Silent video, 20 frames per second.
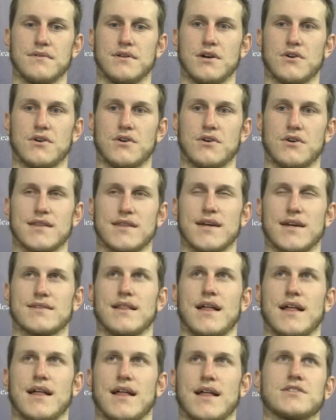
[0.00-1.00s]
you know, credit
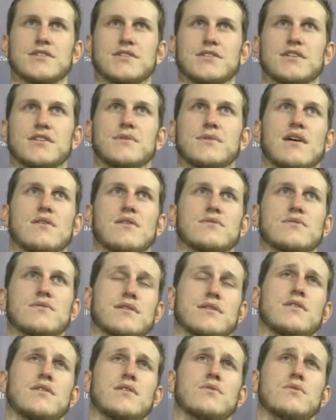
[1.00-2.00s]
that to last year, because
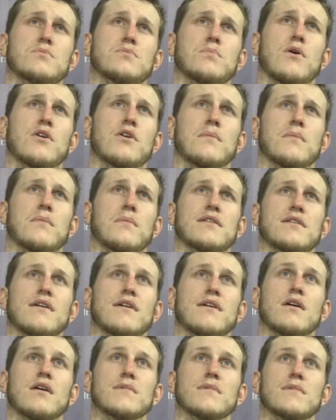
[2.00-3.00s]
that was a huge part of my
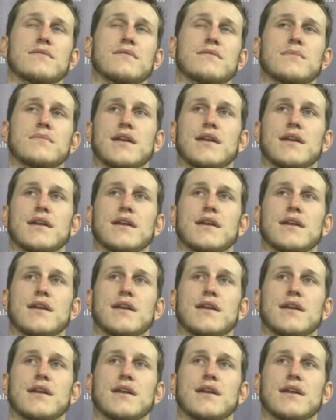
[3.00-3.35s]
development,